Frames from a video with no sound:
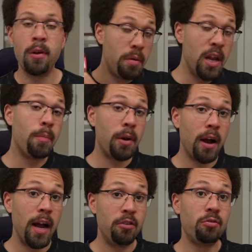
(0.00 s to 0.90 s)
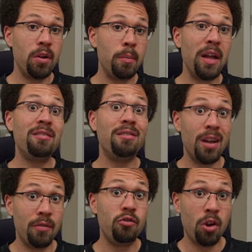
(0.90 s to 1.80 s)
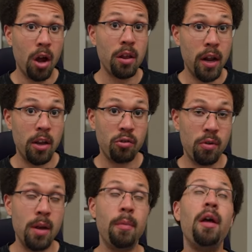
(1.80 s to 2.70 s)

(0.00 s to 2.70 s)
peanut butter ice cream instead of chocolate ice cream.